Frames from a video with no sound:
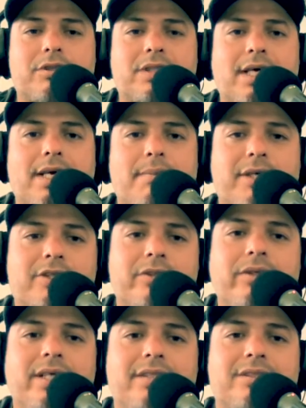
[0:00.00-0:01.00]
tying my
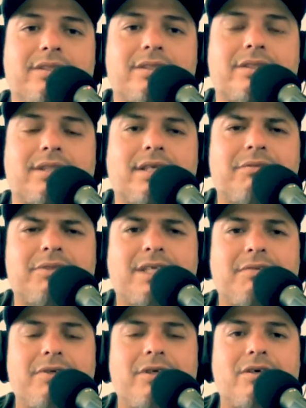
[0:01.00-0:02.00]
shoelaces and I was
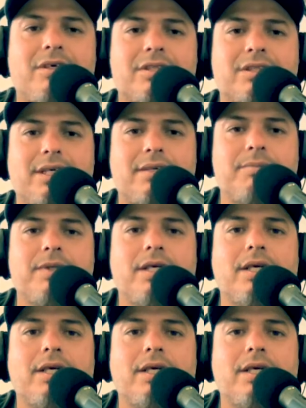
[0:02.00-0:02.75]
having a hard time,